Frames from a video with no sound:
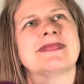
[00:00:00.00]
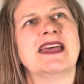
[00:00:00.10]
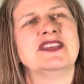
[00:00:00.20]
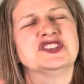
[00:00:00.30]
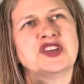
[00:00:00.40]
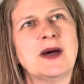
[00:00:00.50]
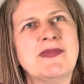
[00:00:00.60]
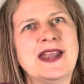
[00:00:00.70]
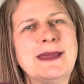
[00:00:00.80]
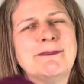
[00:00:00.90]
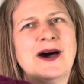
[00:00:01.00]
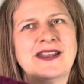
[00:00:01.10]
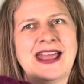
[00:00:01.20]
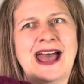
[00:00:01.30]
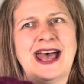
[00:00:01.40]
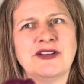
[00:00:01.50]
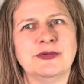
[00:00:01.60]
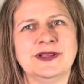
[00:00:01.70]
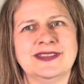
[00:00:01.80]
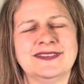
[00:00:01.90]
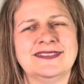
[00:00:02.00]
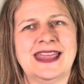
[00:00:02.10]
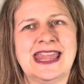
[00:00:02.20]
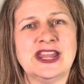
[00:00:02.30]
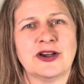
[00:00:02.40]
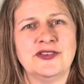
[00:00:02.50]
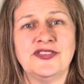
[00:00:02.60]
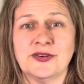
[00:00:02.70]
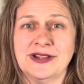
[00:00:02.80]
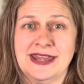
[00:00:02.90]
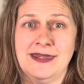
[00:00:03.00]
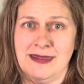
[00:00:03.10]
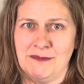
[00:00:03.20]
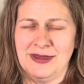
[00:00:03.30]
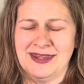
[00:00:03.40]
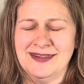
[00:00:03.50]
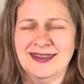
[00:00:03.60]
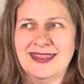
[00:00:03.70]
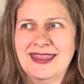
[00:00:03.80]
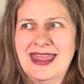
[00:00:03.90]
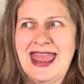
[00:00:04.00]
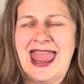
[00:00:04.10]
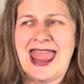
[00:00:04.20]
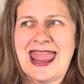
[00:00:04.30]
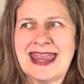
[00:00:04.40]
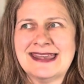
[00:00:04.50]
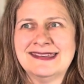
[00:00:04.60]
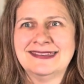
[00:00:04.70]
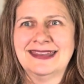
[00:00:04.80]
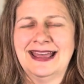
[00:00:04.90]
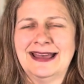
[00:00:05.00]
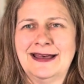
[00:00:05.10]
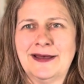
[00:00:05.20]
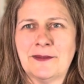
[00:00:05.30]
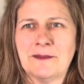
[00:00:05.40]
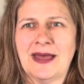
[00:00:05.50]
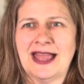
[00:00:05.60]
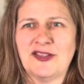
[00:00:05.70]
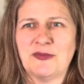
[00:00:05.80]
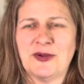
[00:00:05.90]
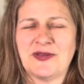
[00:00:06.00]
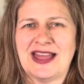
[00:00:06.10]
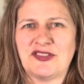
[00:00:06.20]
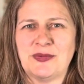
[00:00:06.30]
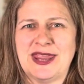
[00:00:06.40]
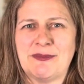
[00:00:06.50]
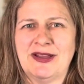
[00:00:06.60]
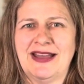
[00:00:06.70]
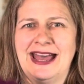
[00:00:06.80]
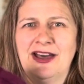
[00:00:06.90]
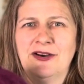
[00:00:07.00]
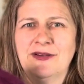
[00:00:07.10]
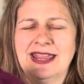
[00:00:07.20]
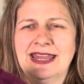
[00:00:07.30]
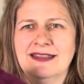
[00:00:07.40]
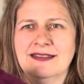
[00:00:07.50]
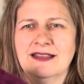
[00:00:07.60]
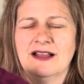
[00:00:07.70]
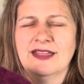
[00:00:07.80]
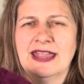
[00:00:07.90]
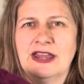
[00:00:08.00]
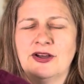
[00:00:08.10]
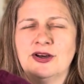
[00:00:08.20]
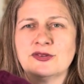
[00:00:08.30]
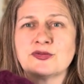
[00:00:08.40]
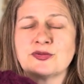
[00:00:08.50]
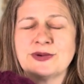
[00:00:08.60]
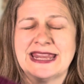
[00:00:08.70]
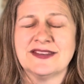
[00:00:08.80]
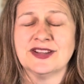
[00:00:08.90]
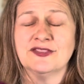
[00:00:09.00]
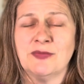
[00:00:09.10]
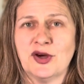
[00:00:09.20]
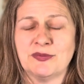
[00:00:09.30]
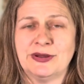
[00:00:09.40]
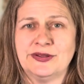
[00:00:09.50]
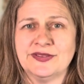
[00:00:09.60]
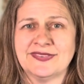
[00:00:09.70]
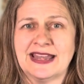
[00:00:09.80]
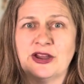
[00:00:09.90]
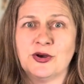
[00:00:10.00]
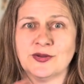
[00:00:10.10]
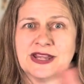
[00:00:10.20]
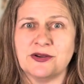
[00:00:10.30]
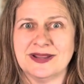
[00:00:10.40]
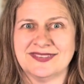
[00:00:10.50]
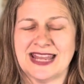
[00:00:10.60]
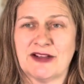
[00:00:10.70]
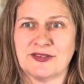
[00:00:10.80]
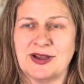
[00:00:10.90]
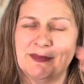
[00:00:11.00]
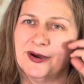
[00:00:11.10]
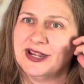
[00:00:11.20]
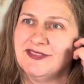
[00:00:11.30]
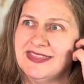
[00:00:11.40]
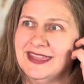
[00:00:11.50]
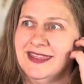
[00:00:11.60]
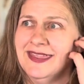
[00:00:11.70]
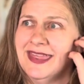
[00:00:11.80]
The shop that I bought it at was a yarn store in Nimbin. And I spoke last week about how it all reeked of mothballs that I only noticed after I bought everything.